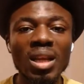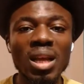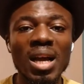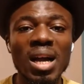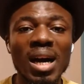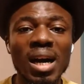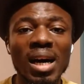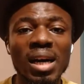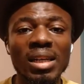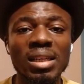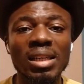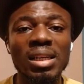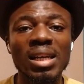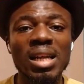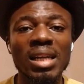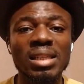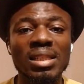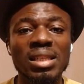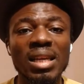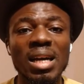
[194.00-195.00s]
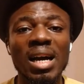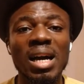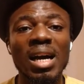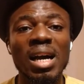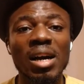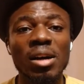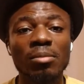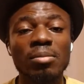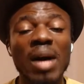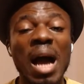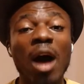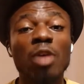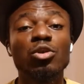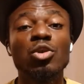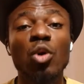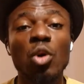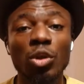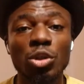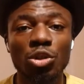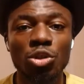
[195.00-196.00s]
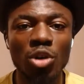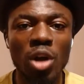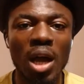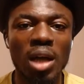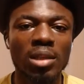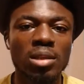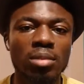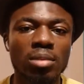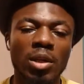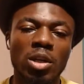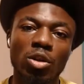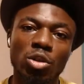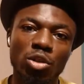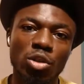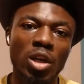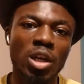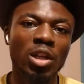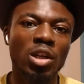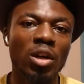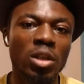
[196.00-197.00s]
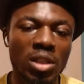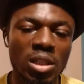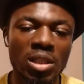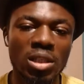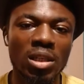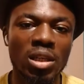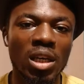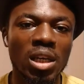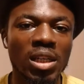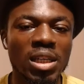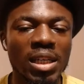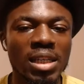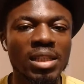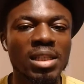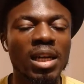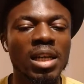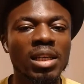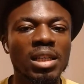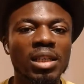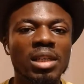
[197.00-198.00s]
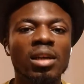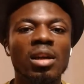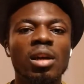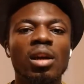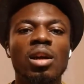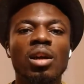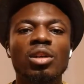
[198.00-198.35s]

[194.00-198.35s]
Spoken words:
a letter, house contract, because you are not in Italy.